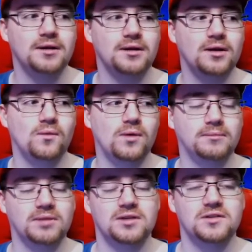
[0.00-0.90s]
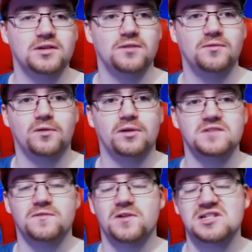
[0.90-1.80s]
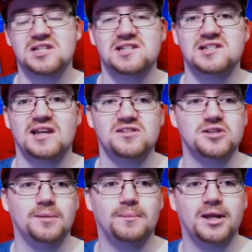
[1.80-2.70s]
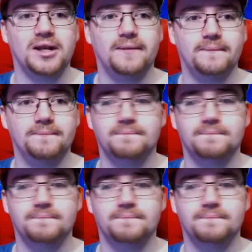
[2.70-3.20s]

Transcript: I don't know what I'm gonna do for this first day's live stream, but um,